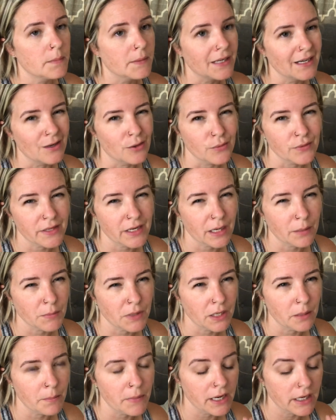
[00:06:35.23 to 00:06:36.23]
but I don't think I'm
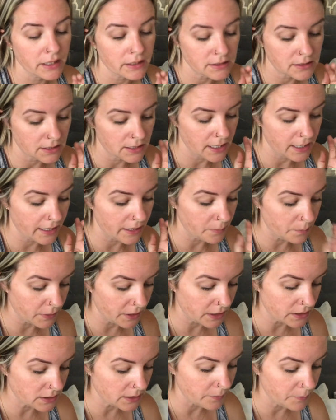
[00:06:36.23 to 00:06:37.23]
gonna make it tonight
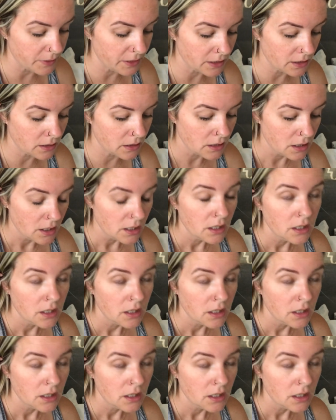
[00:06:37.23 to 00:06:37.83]
because I've been